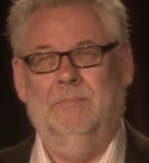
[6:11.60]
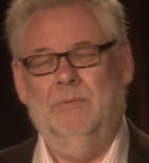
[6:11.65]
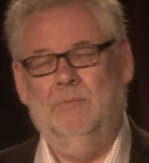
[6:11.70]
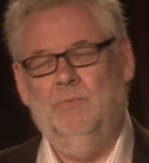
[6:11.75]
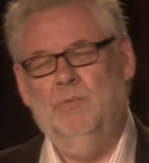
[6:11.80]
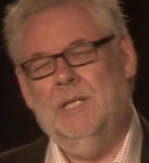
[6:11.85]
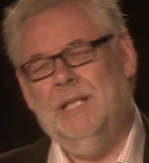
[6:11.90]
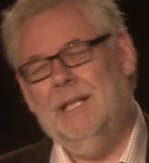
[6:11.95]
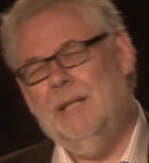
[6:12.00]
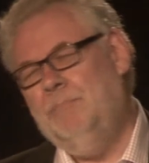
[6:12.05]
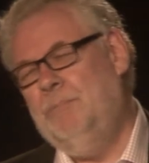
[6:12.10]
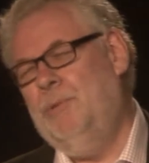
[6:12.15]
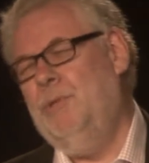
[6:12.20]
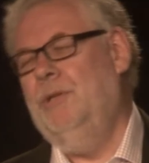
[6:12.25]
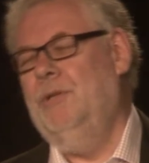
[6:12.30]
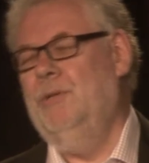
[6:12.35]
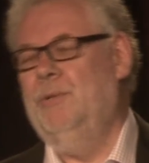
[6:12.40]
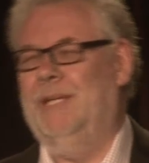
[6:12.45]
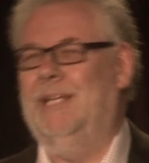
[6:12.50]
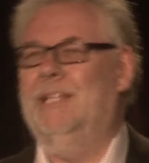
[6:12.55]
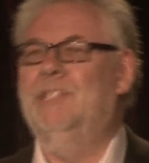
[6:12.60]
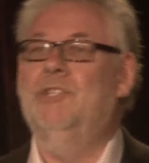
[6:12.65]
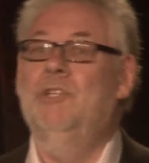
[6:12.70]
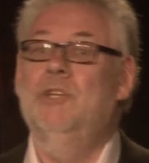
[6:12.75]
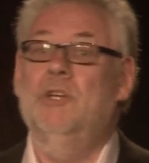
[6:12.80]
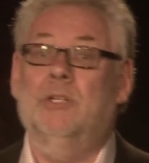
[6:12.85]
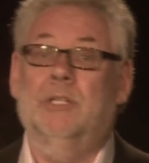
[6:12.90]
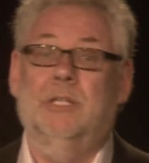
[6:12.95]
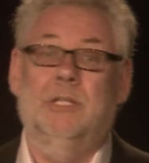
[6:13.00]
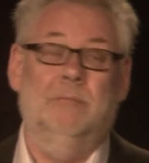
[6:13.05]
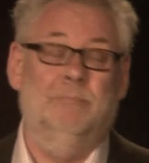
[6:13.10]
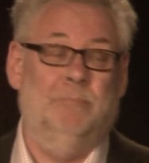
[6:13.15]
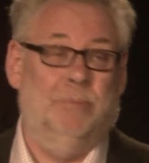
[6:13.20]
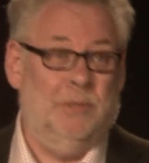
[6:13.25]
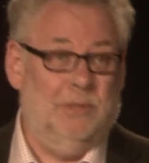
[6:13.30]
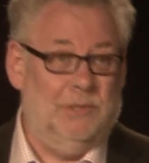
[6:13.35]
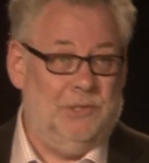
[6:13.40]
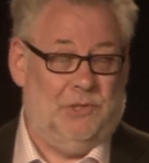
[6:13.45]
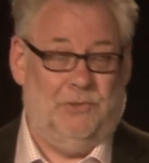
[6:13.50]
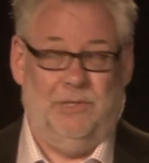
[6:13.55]
Well, I'll put it another way. It's not
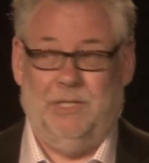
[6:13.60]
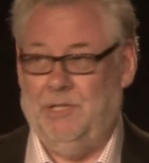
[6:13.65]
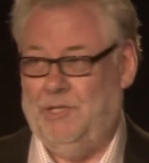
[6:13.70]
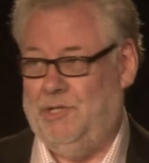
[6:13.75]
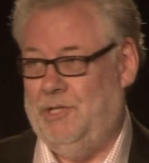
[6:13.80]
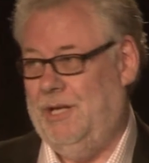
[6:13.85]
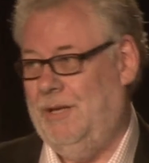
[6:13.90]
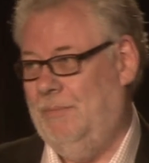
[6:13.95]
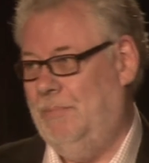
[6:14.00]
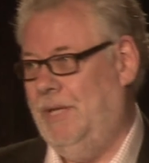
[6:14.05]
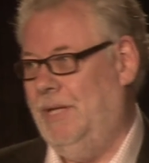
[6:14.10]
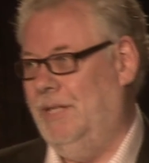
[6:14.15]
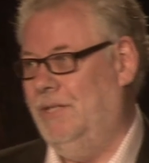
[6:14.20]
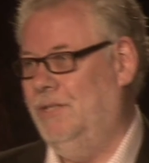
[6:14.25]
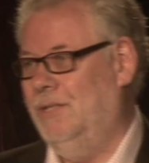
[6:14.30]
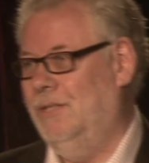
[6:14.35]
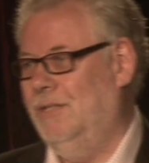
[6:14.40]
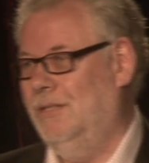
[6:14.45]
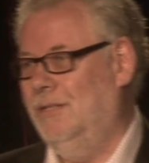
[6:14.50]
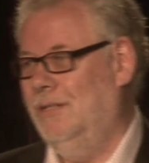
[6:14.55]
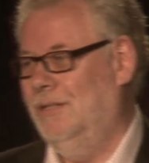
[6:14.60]
compulsory to share beds.